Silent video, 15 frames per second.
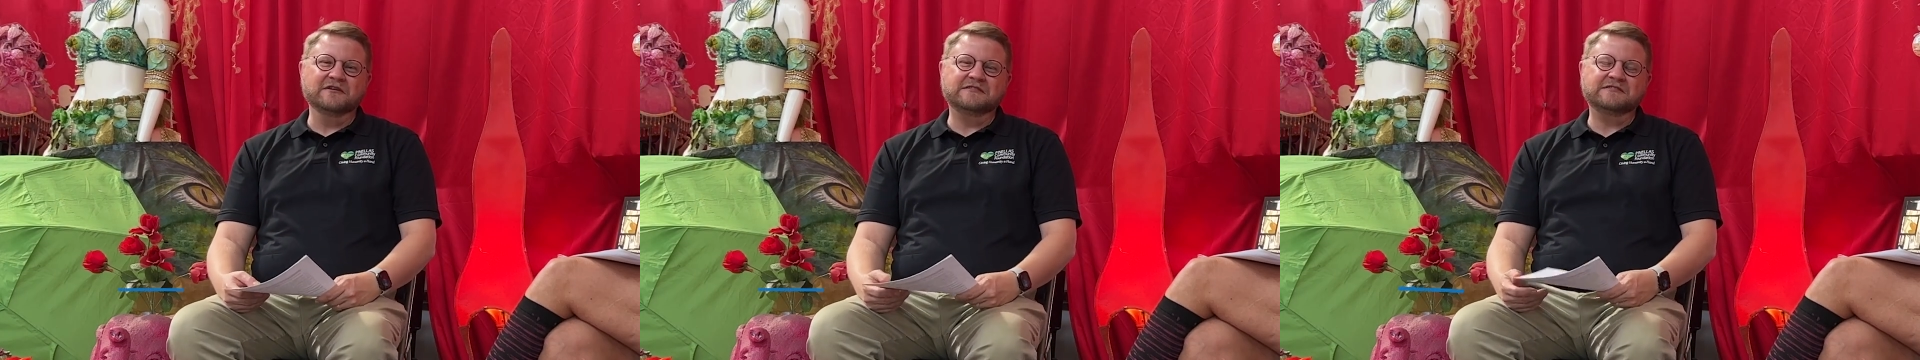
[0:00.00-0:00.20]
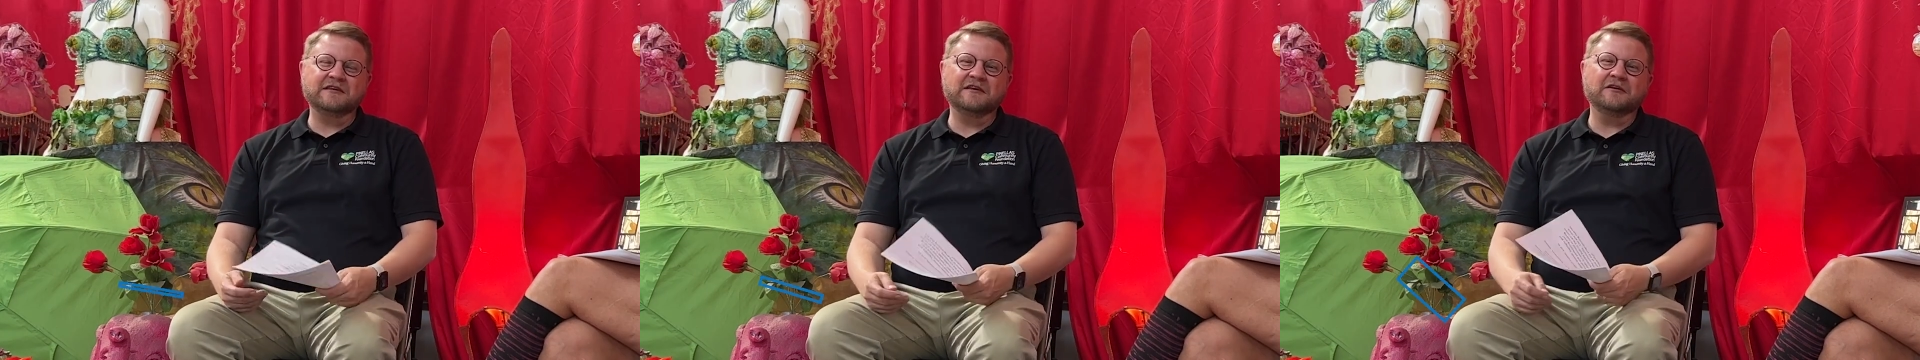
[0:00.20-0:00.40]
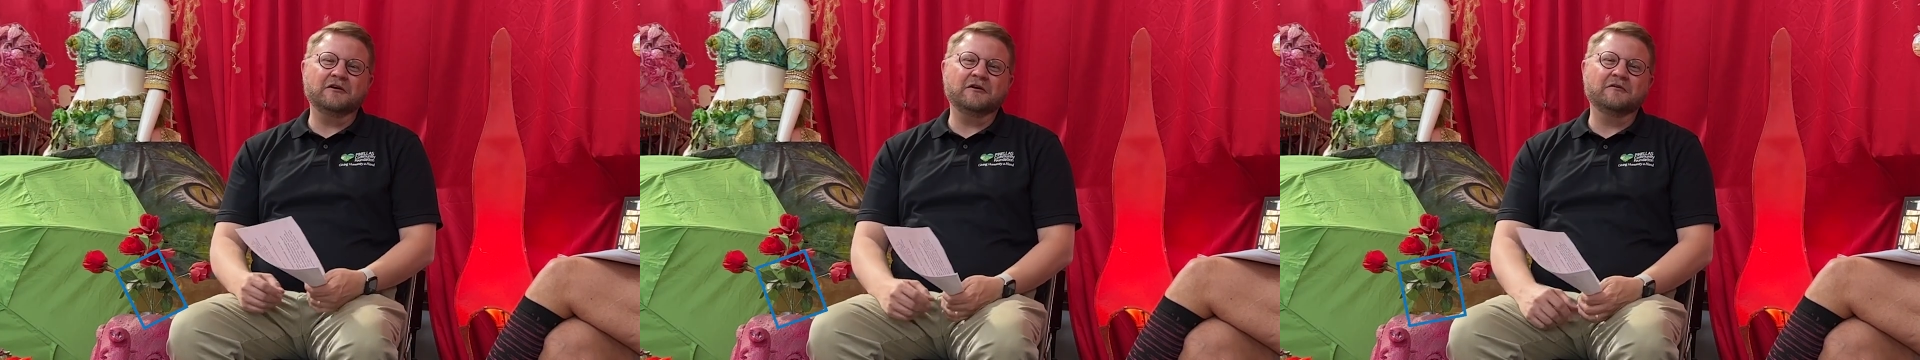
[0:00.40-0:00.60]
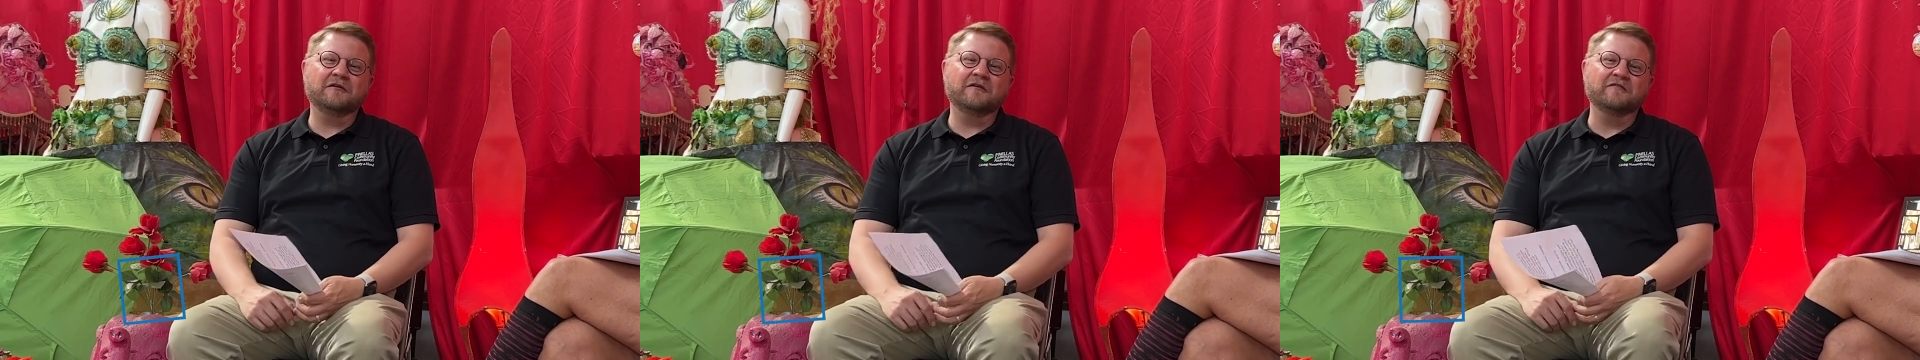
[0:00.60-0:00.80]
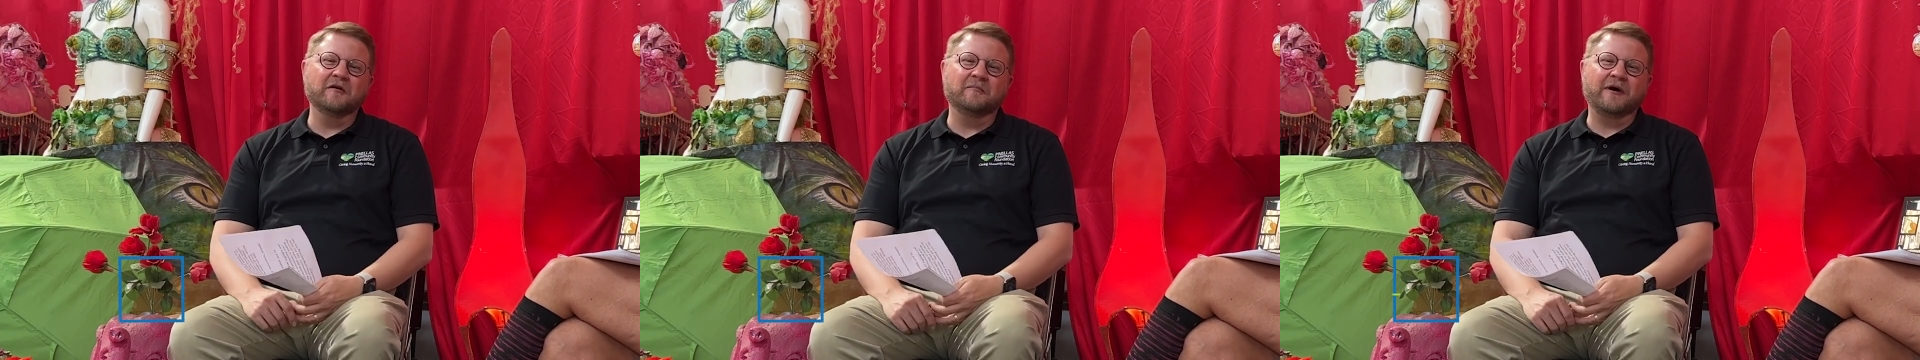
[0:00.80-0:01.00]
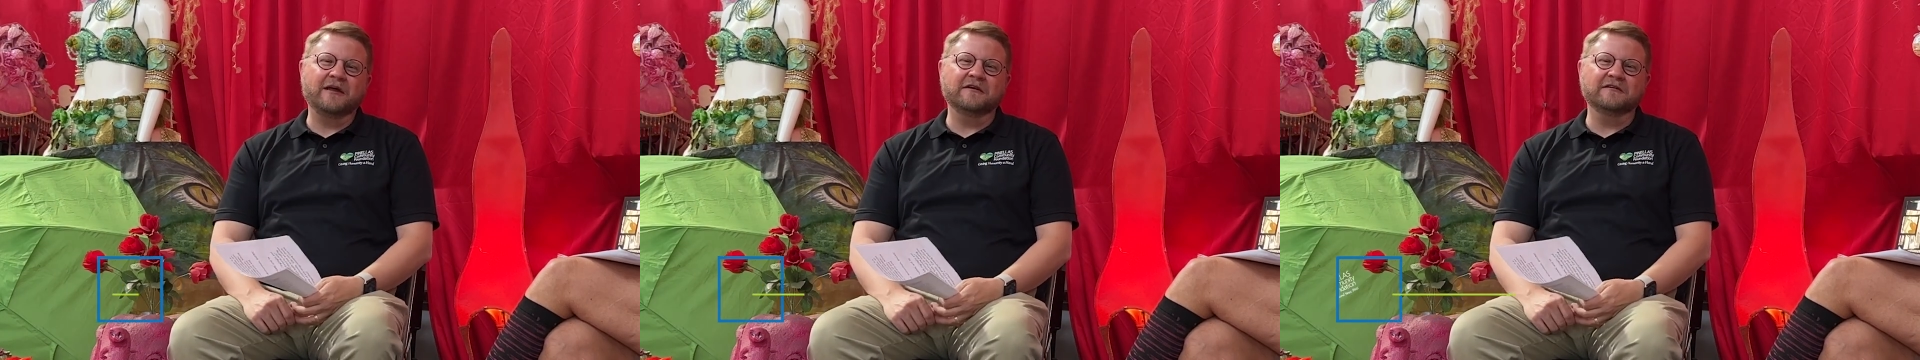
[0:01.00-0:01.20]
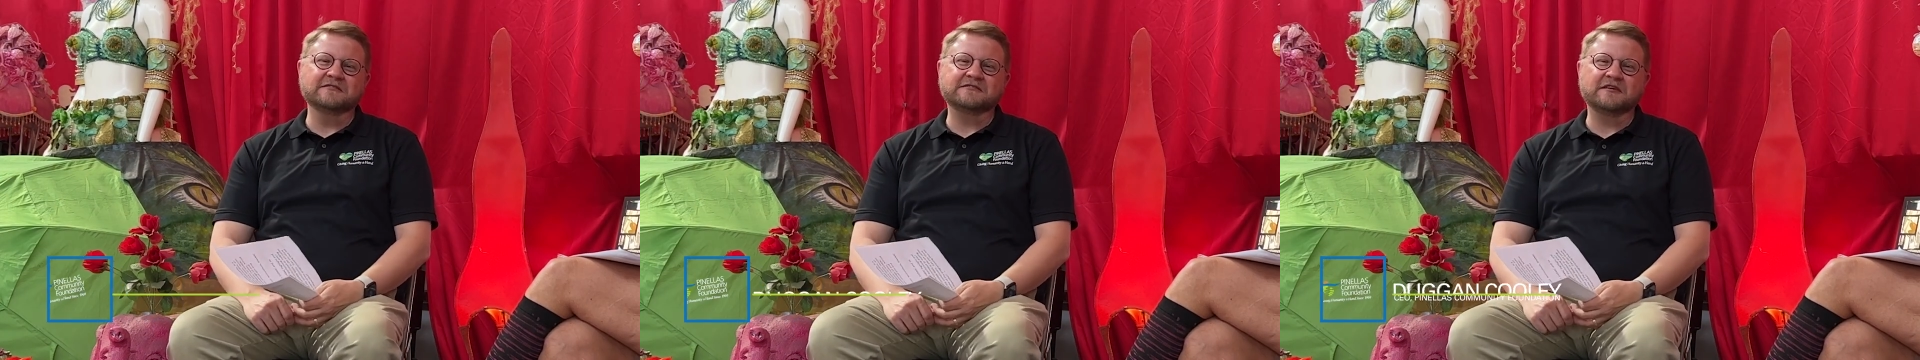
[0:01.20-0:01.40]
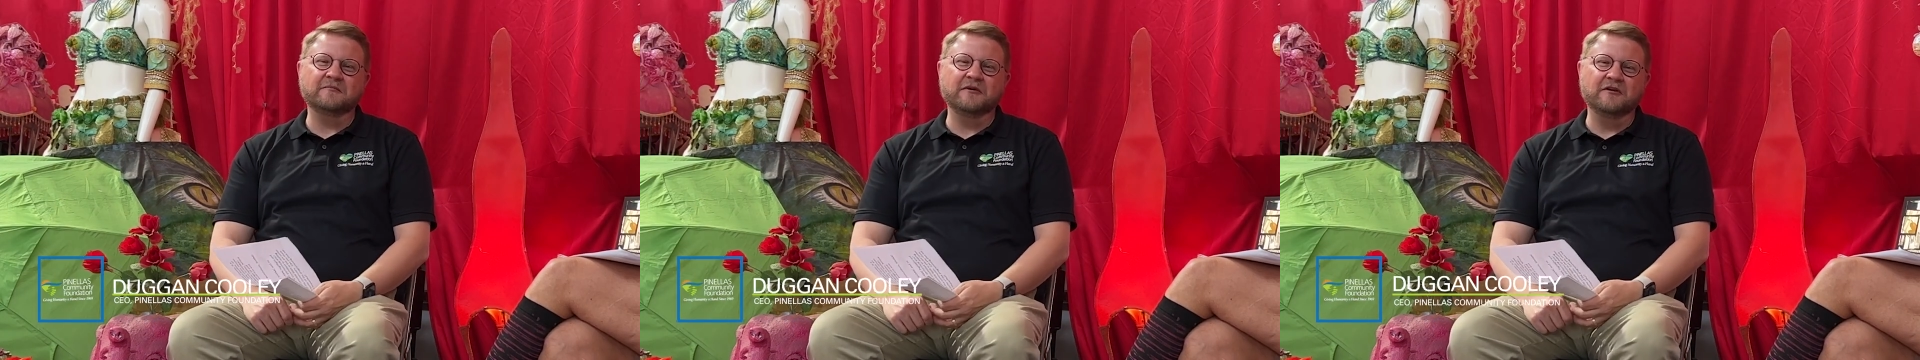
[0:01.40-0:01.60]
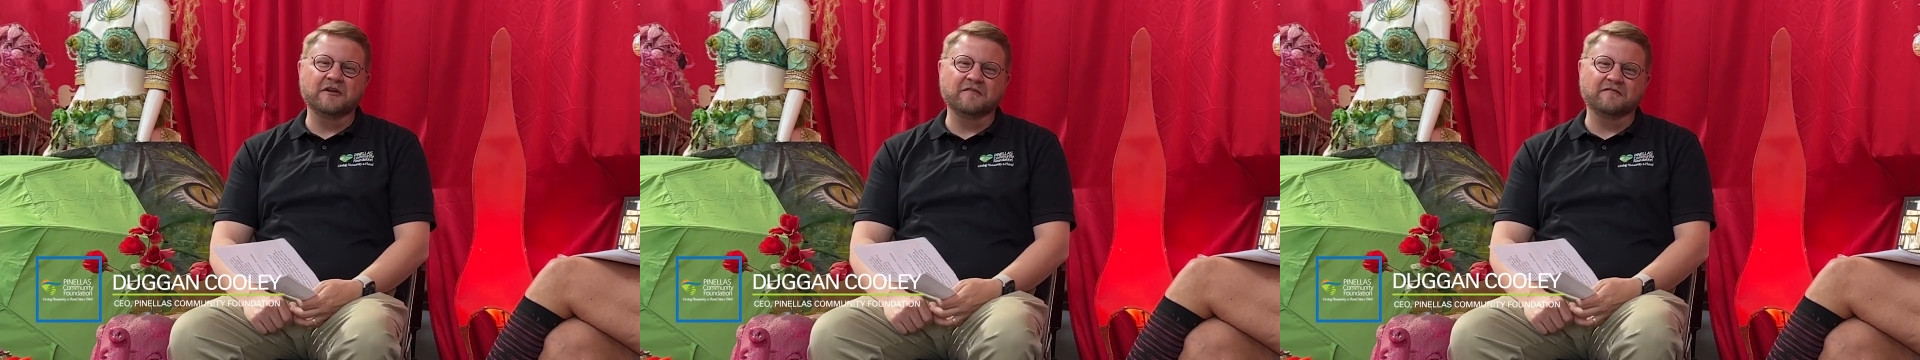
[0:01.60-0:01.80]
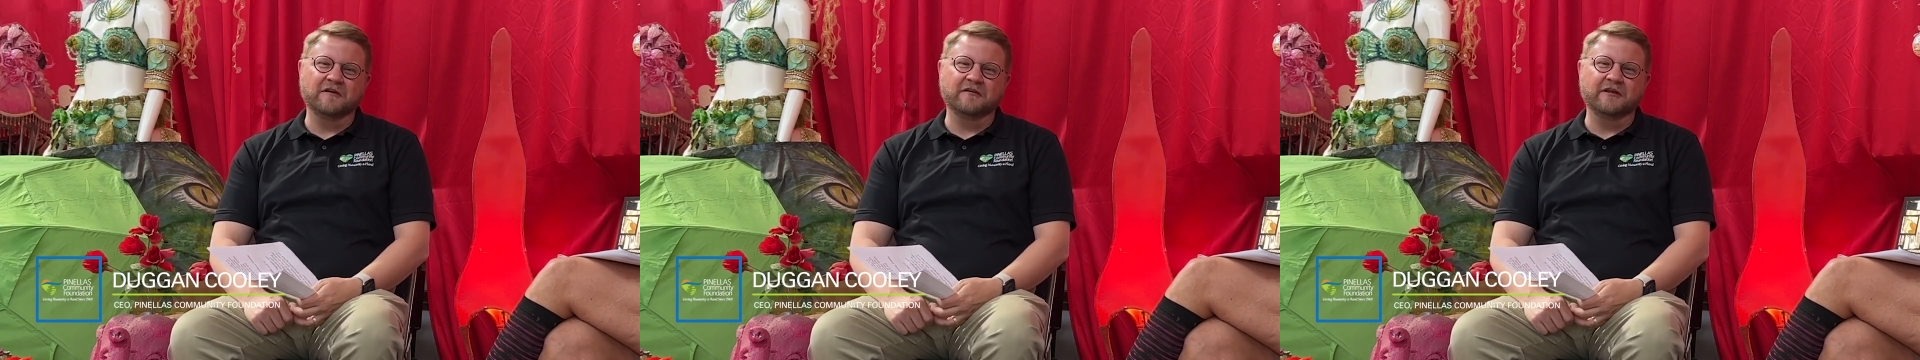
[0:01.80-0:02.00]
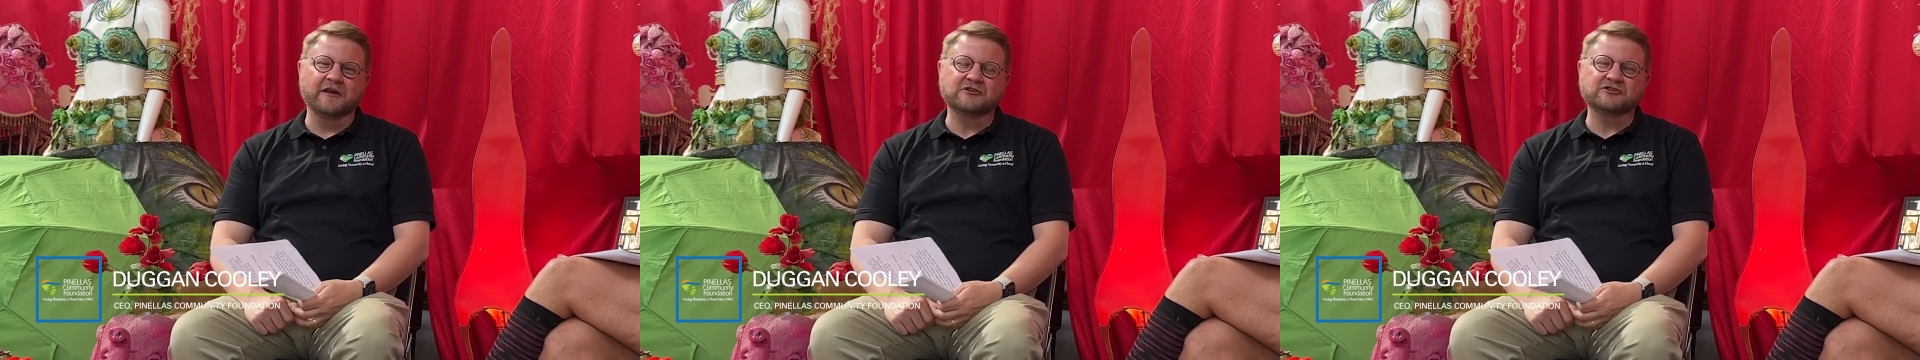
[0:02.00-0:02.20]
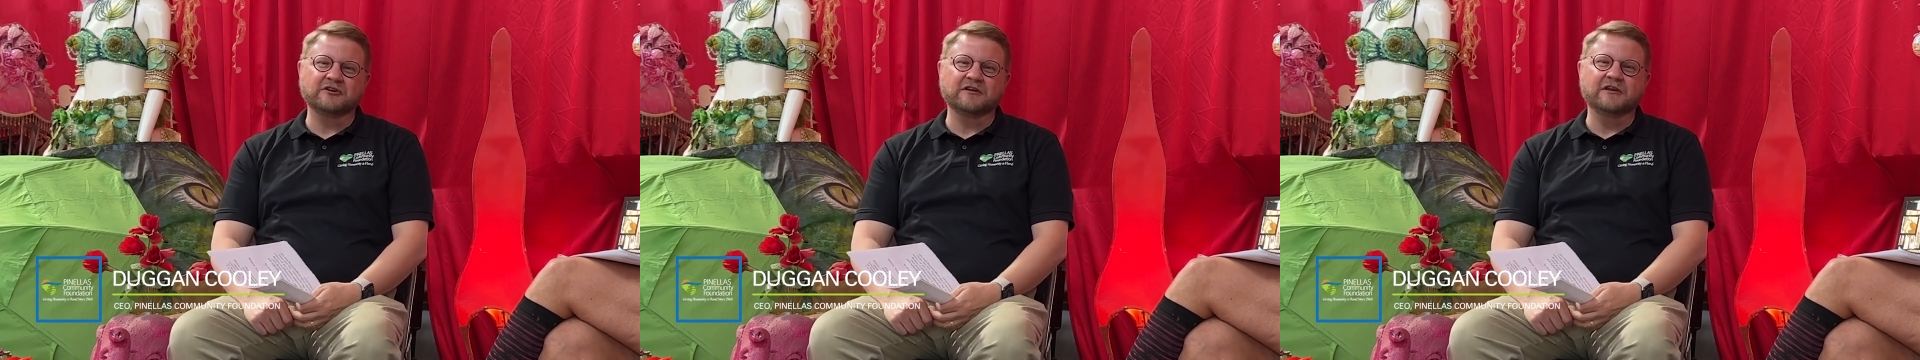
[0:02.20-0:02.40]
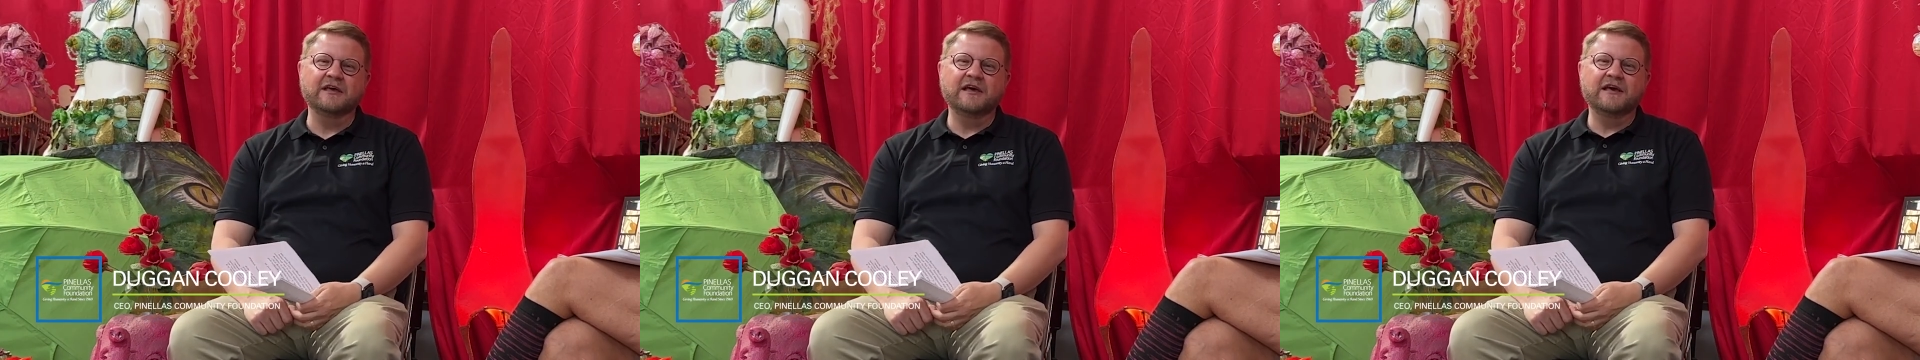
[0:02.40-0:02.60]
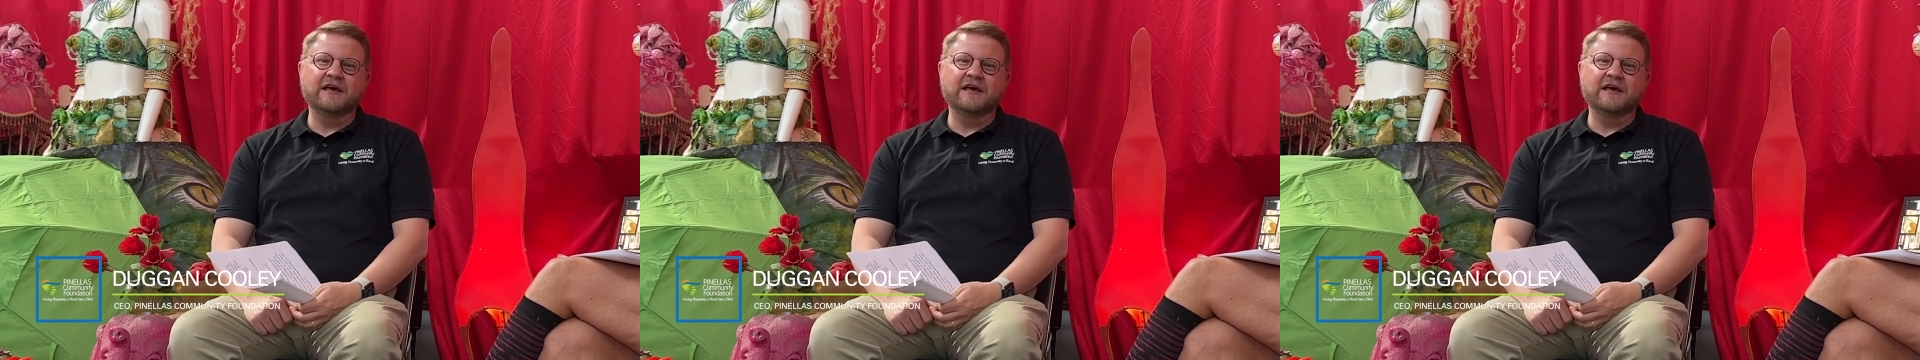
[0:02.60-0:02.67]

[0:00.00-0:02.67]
CEO of the Pine Oaks Community Foundation,